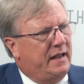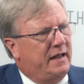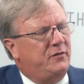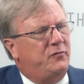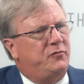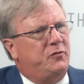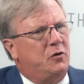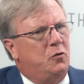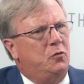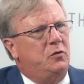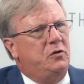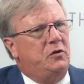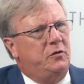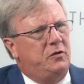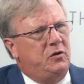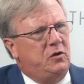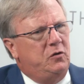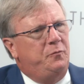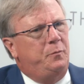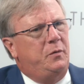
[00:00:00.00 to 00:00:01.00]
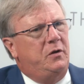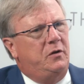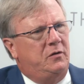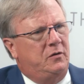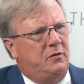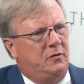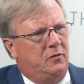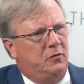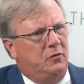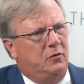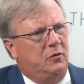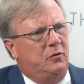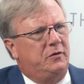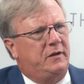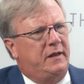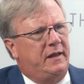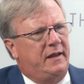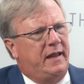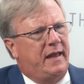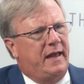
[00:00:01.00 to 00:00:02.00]
And so you've been
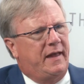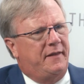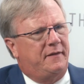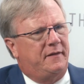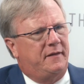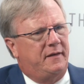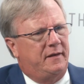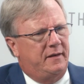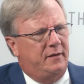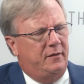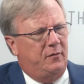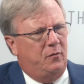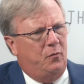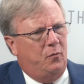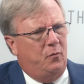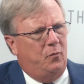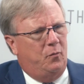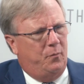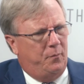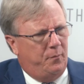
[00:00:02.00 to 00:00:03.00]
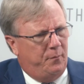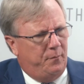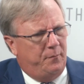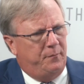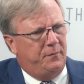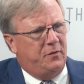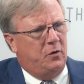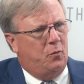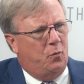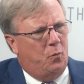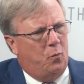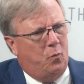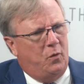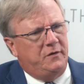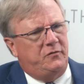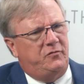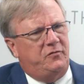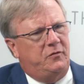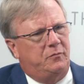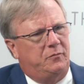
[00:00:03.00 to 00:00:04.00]
looking at, you know,
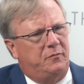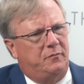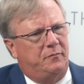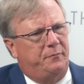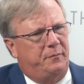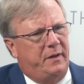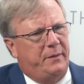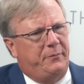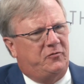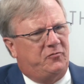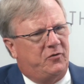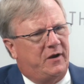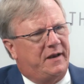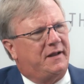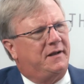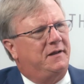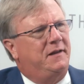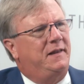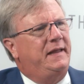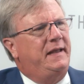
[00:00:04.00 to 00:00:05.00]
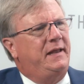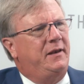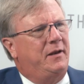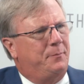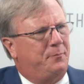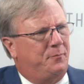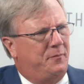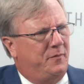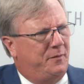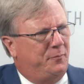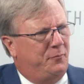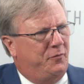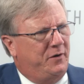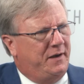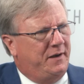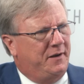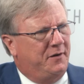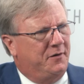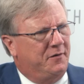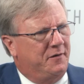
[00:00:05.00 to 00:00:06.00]
once you maybe try to clean up a
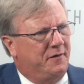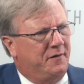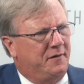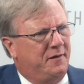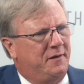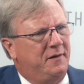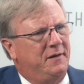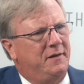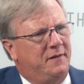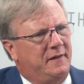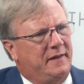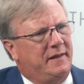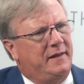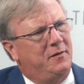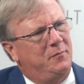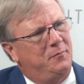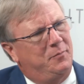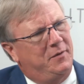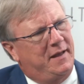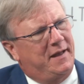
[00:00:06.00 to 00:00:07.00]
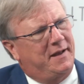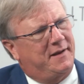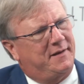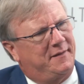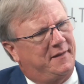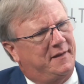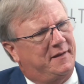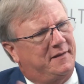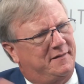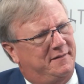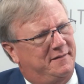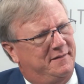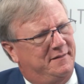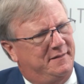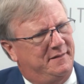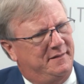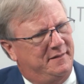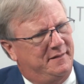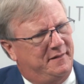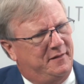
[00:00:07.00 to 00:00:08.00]
breeding herd, the impact that
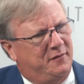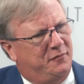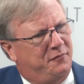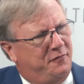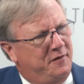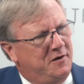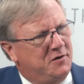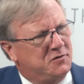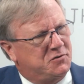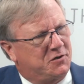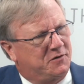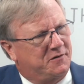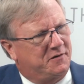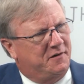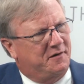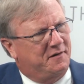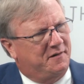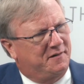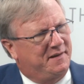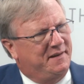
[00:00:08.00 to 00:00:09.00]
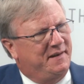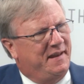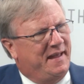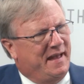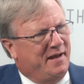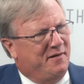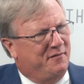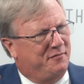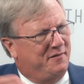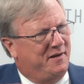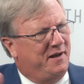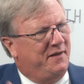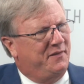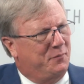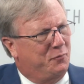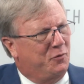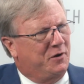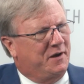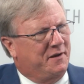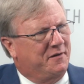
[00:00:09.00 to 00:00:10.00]
the finisher herd can have on
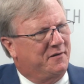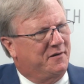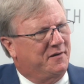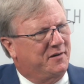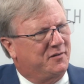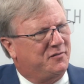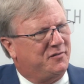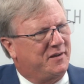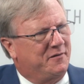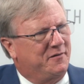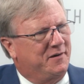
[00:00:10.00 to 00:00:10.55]
the breeding herd, is that